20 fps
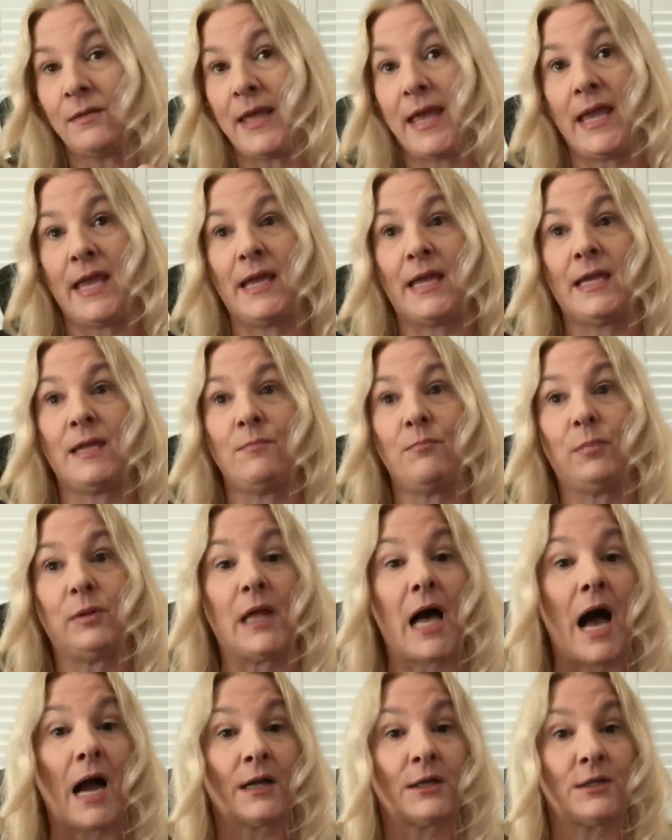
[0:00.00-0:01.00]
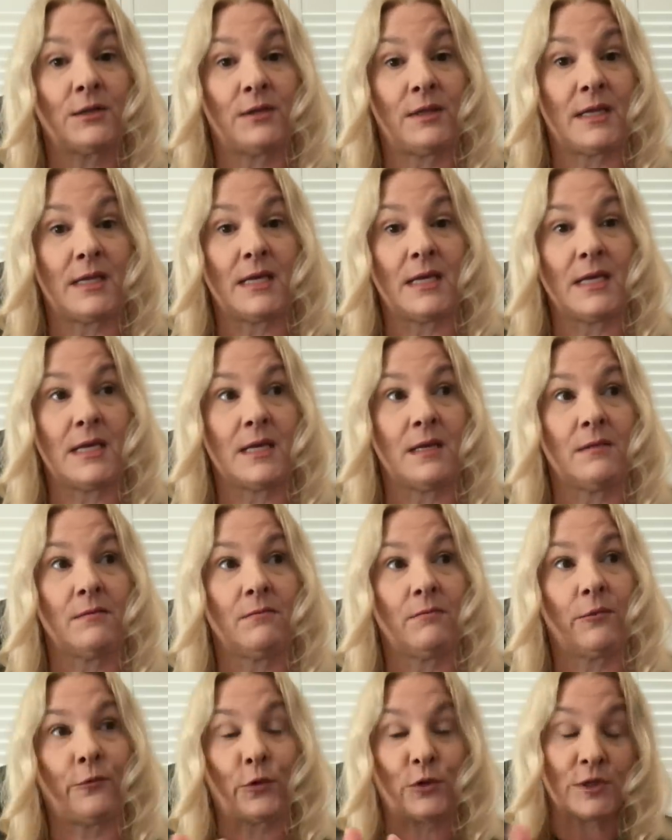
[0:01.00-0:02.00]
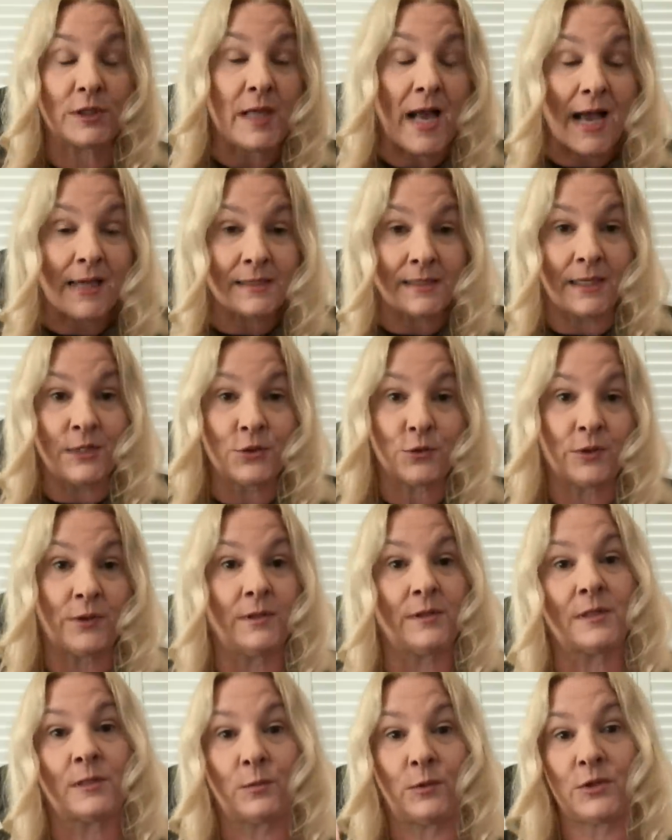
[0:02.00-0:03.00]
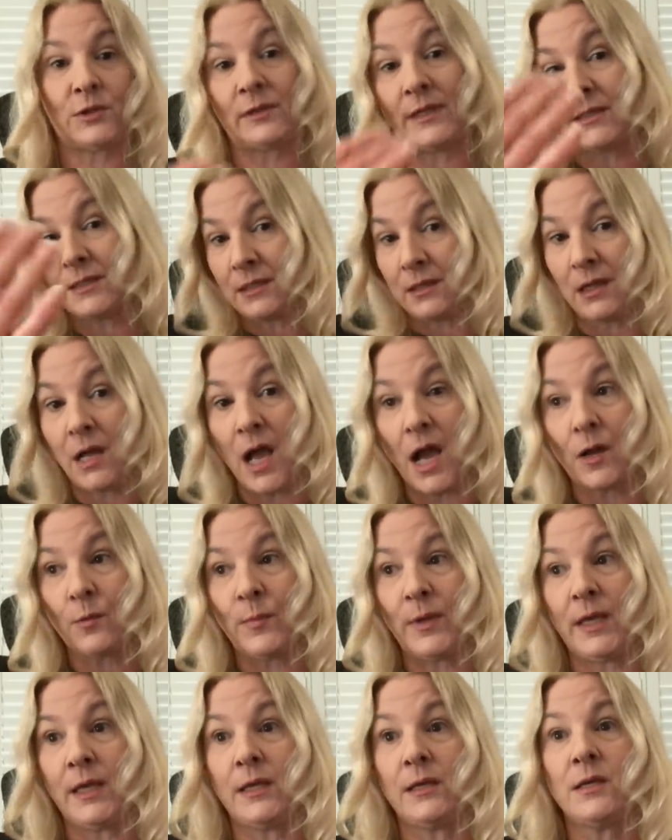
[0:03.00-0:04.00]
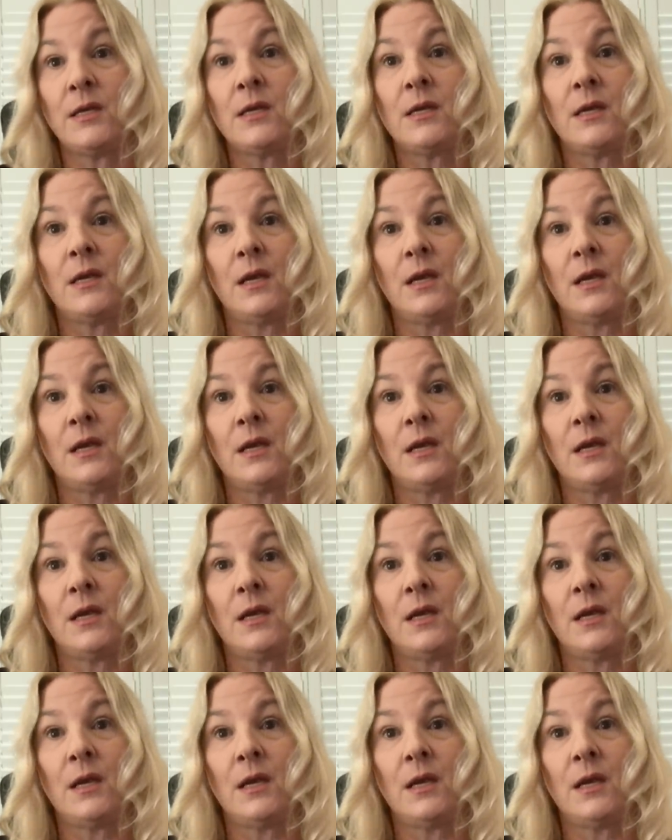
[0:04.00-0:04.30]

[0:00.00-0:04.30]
They blocked the first class entrance, which led to the cockpit.